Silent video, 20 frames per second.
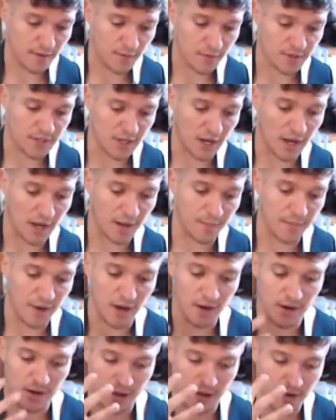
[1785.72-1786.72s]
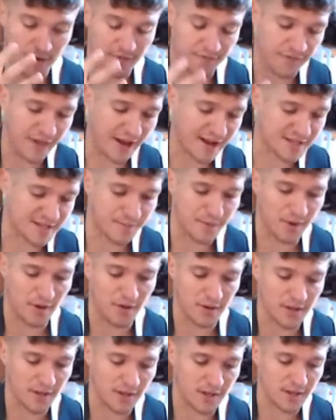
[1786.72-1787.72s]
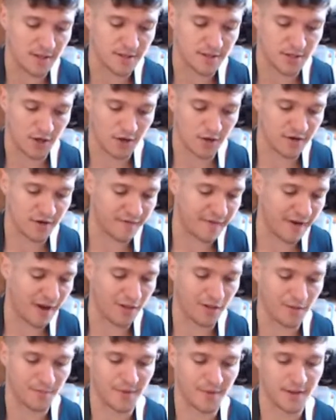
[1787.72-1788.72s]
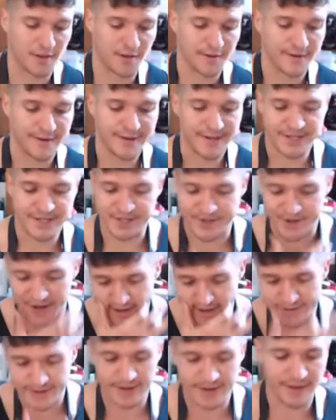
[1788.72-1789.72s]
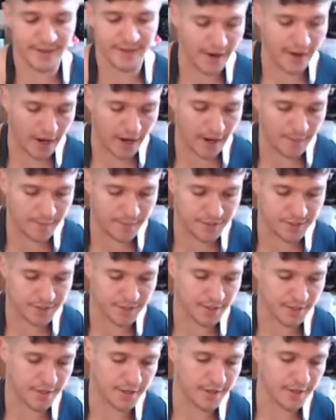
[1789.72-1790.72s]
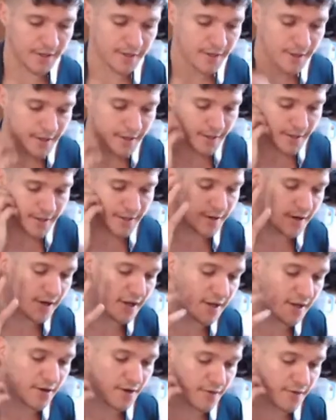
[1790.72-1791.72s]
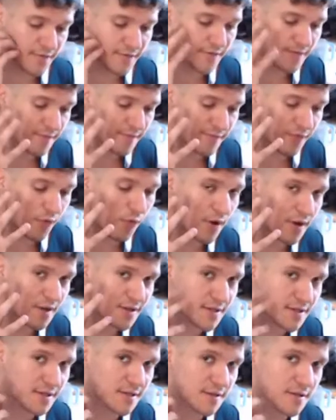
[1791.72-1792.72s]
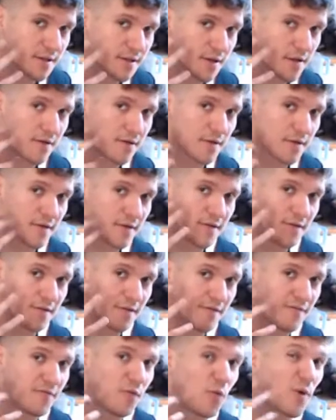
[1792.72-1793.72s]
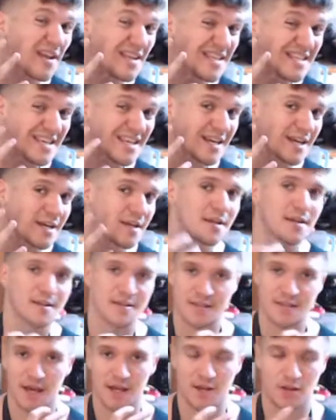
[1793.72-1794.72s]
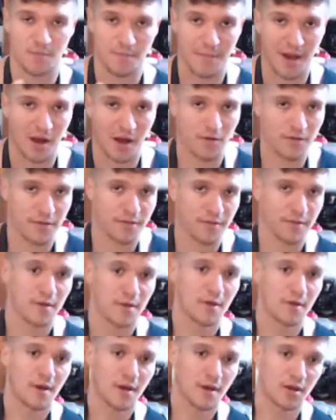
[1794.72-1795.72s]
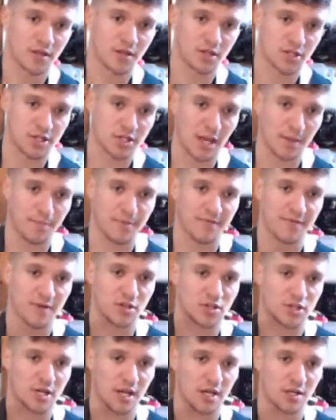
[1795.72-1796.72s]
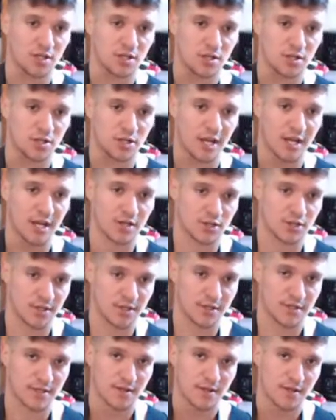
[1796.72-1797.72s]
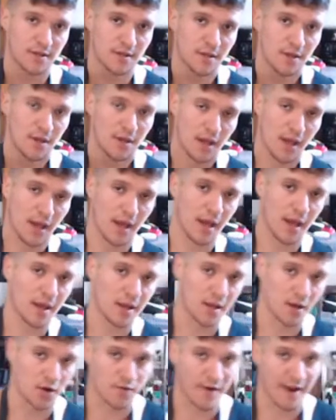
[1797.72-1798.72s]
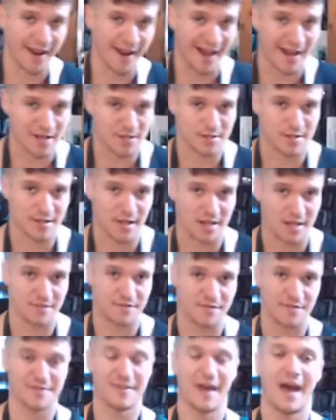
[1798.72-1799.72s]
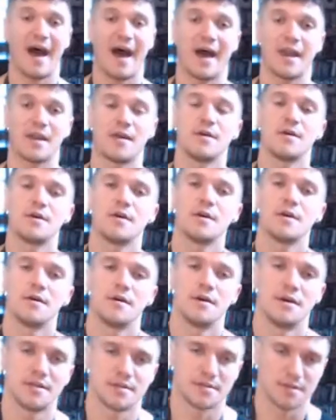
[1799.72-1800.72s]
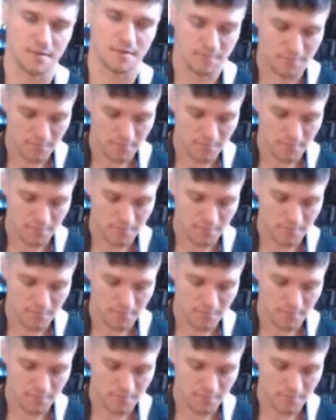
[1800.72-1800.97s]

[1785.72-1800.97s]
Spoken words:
talking about flexibility, tone development, strengthening the embouchure, your inner voice, you know, the voicing inside your mouth, the shape of it changes. And a great exercise for that is